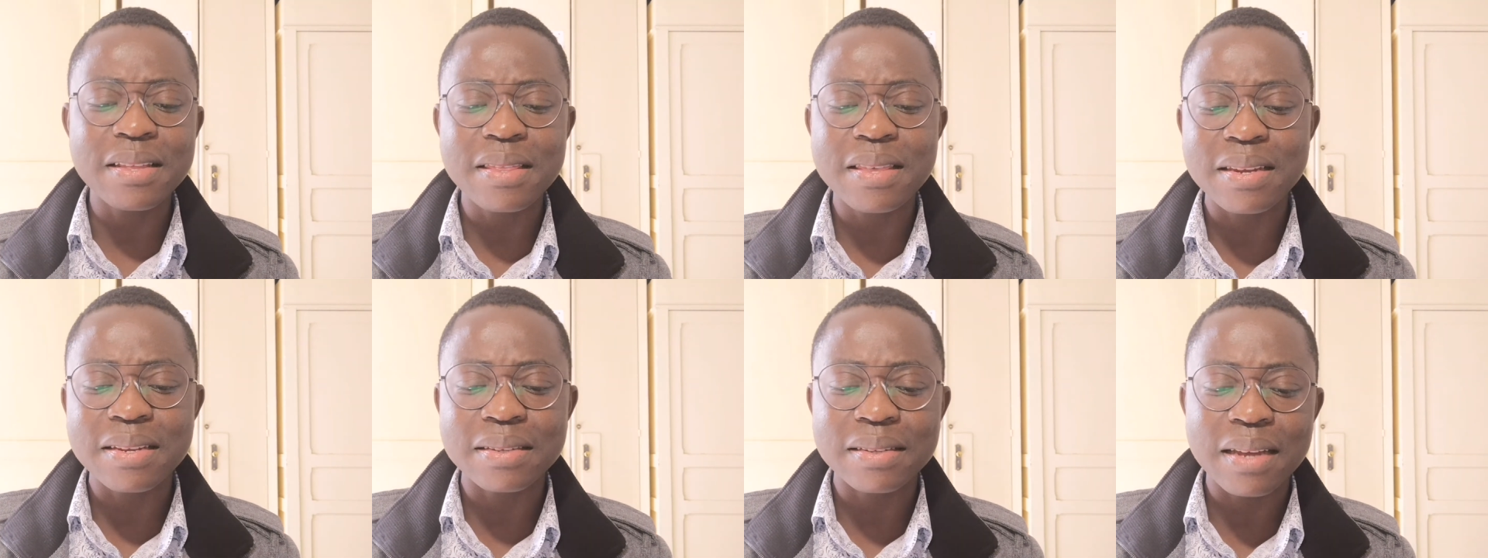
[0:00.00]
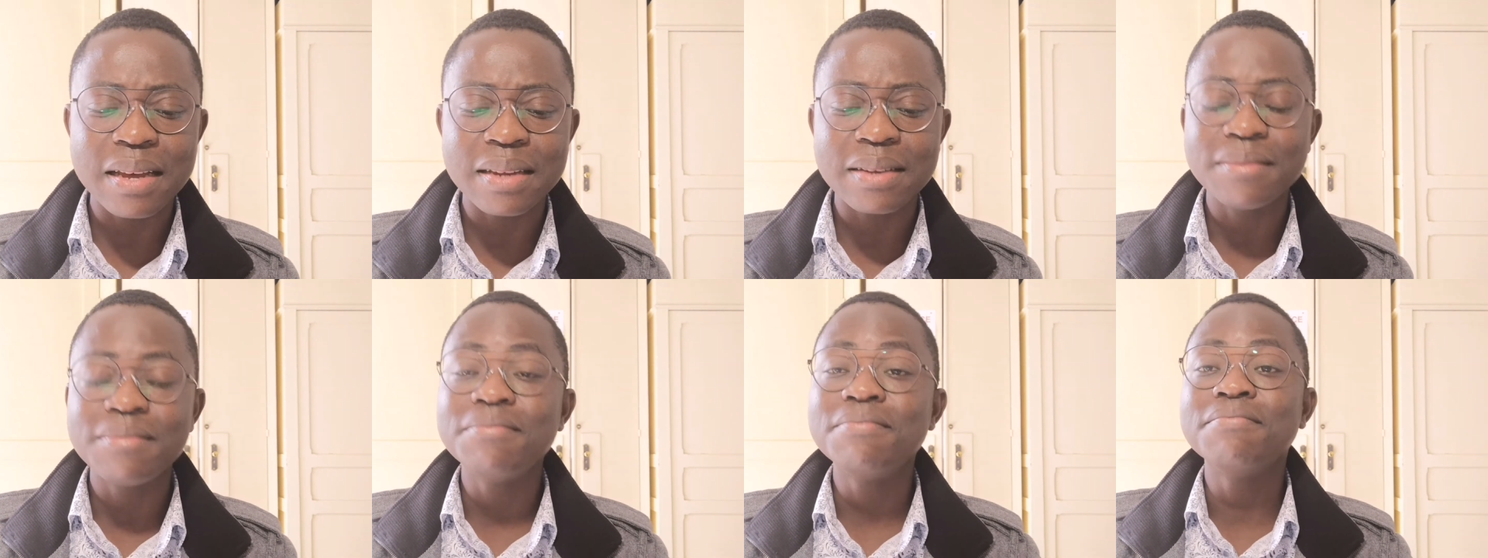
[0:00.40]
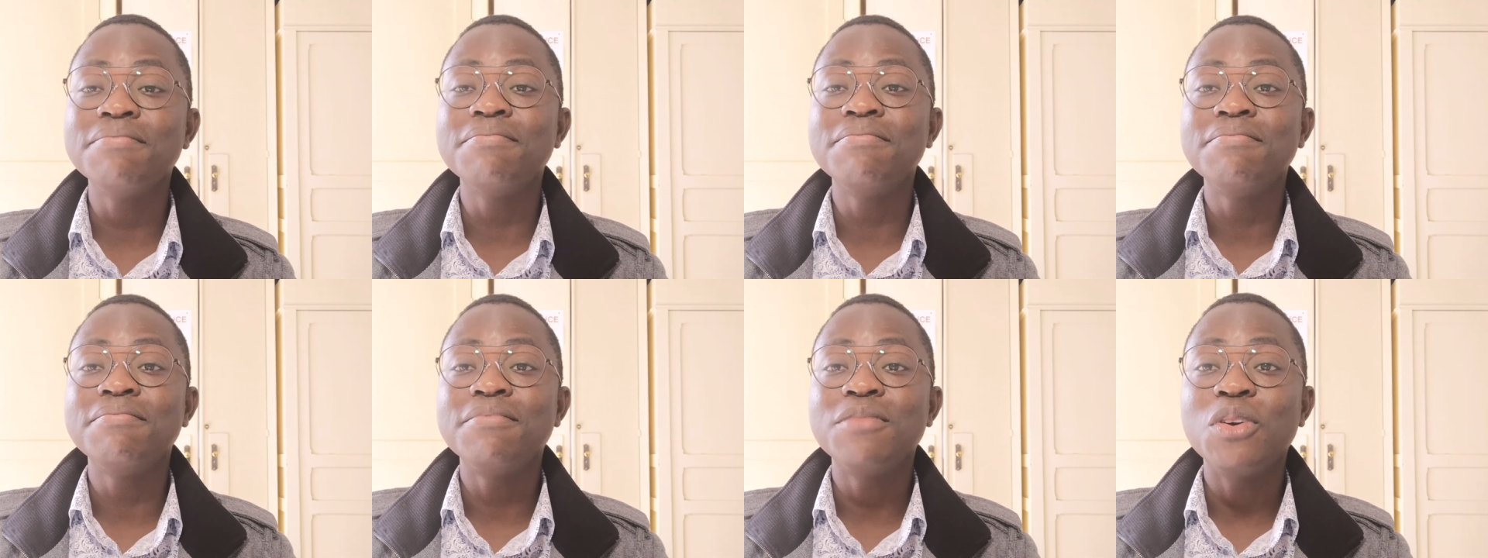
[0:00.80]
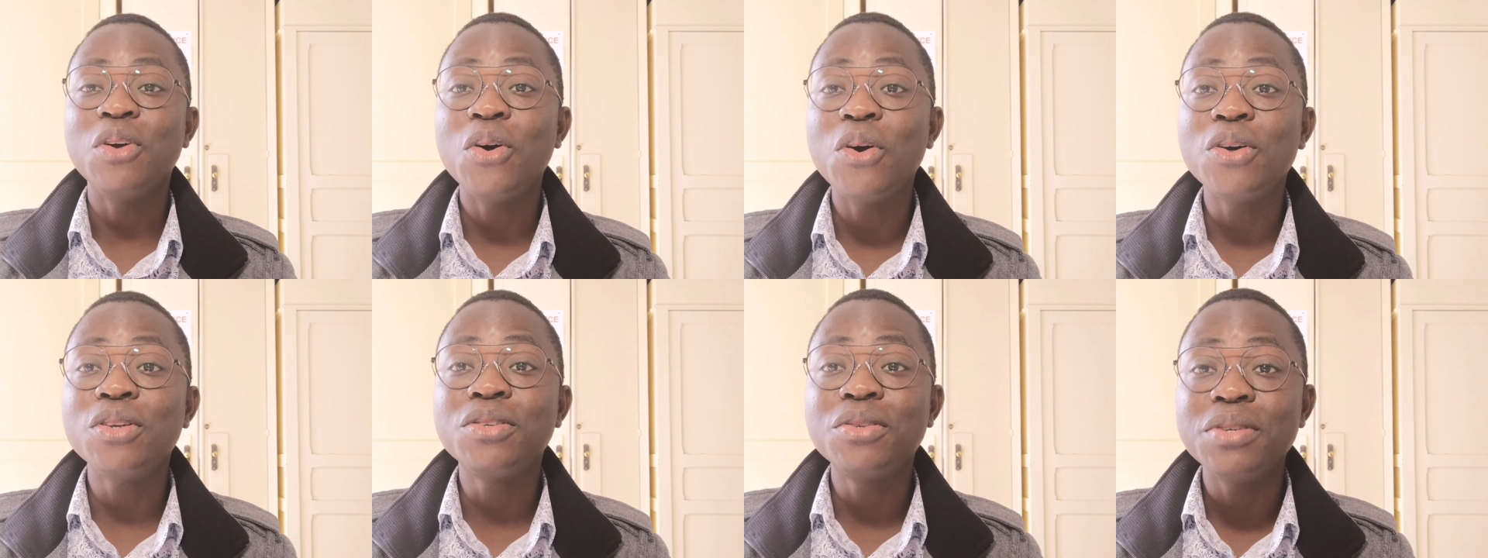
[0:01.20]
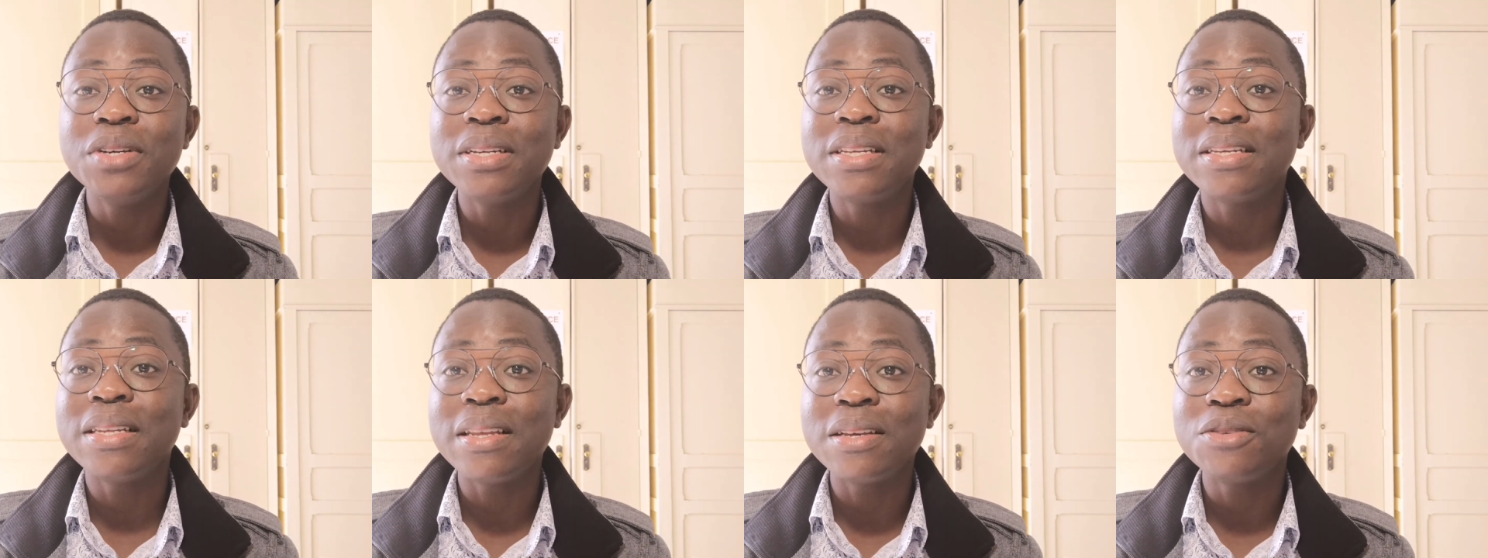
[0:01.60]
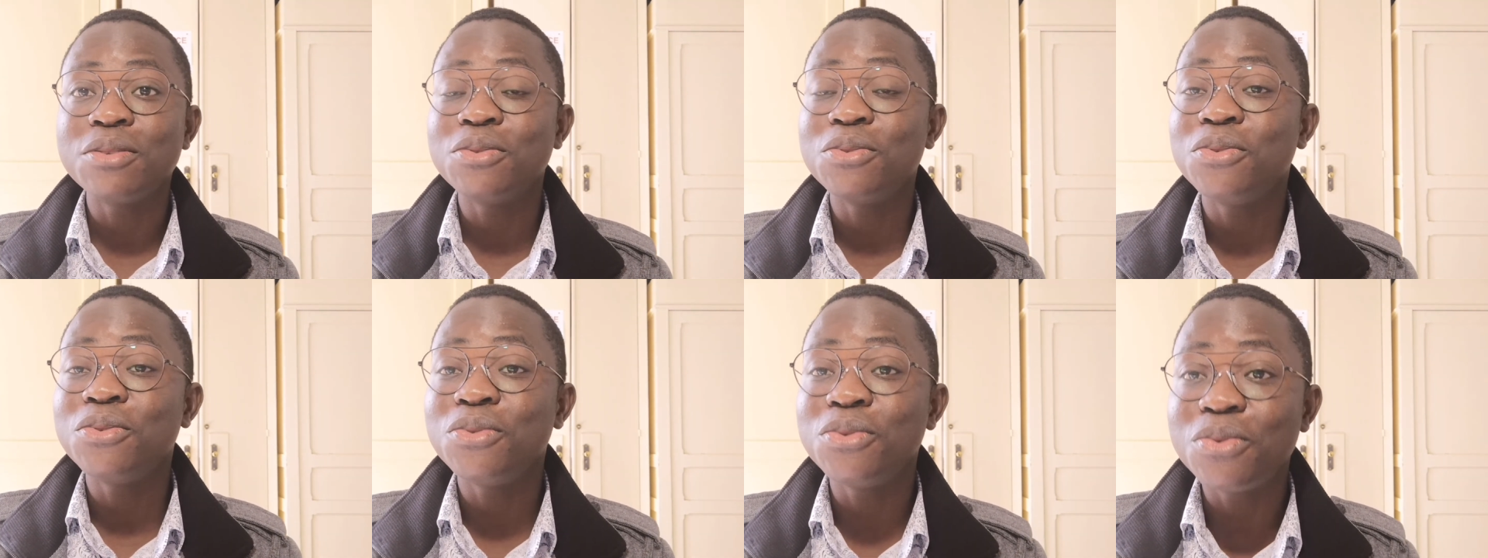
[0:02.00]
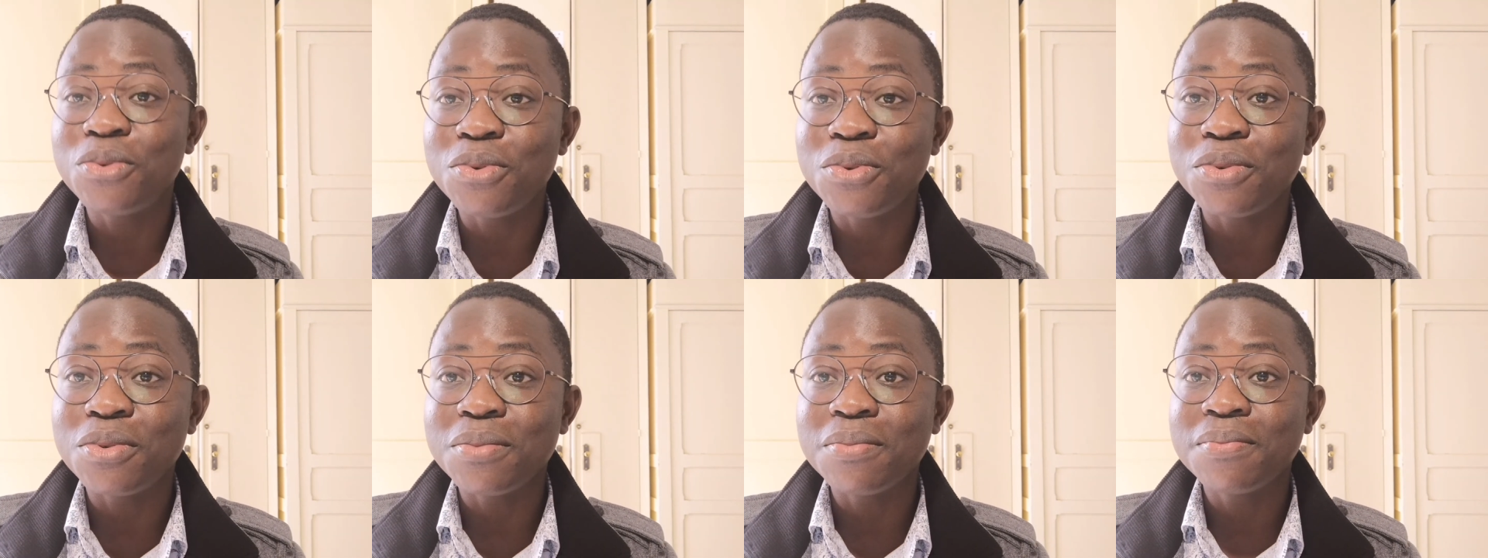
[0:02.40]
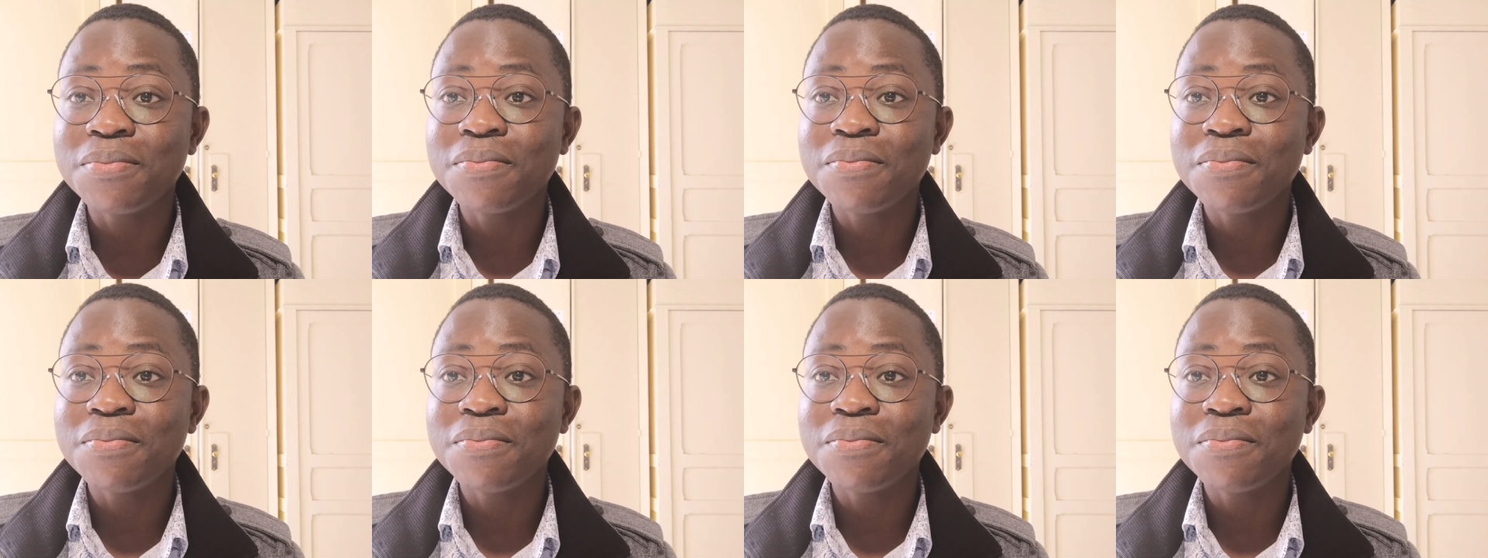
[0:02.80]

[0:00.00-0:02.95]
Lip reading: thing is that God created us to do good.